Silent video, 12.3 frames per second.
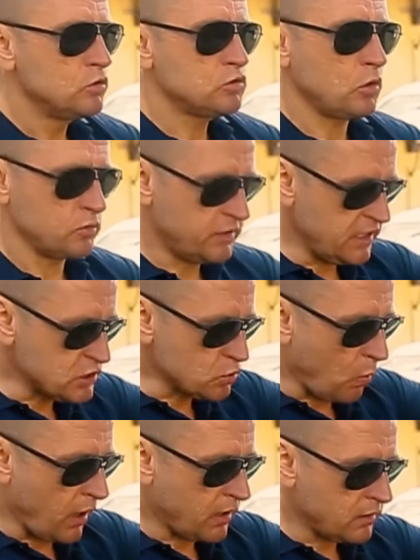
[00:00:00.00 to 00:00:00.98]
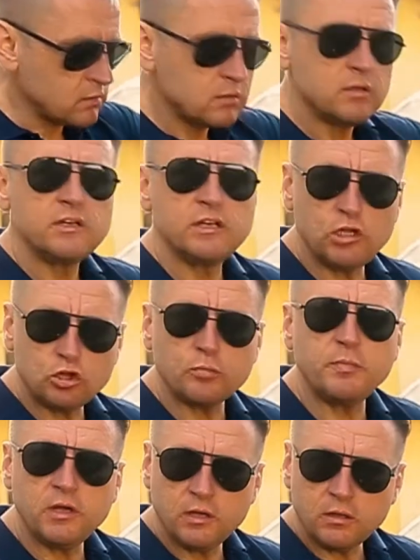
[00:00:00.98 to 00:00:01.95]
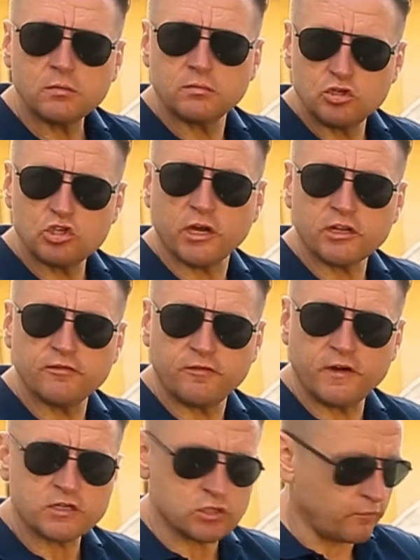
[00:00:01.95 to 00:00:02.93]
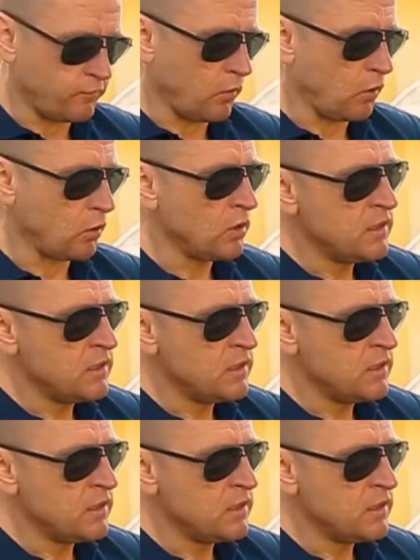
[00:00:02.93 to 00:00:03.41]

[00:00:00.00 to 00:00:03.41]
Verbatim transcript: So this one need to be checked first of all.